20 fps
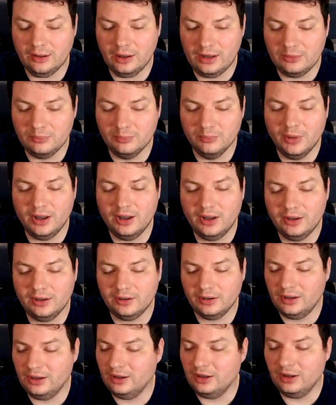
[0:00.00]
it
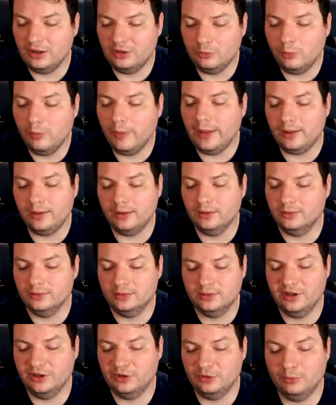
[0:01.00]

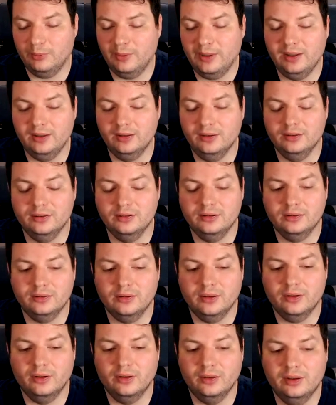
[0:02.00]
will
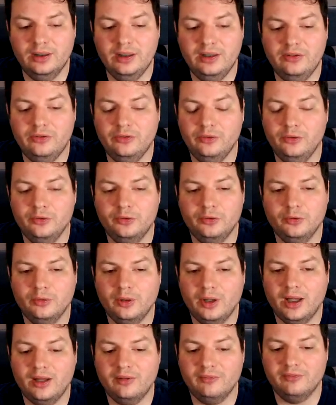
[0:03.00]
leads you to
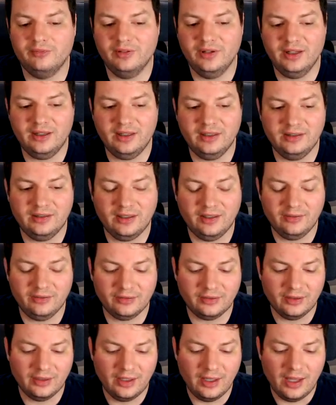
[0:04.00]
have flaky
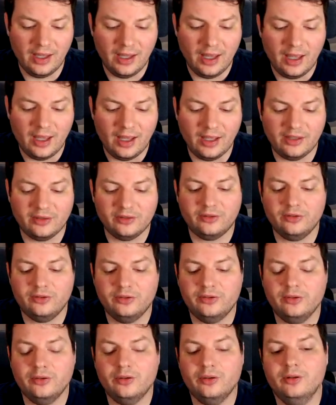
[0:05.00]
test. And the
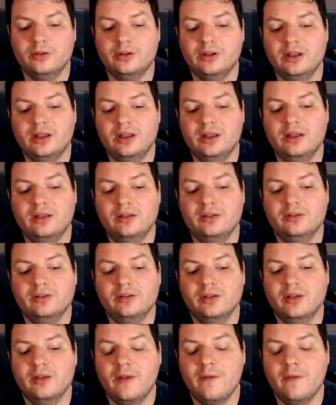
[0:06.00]
third is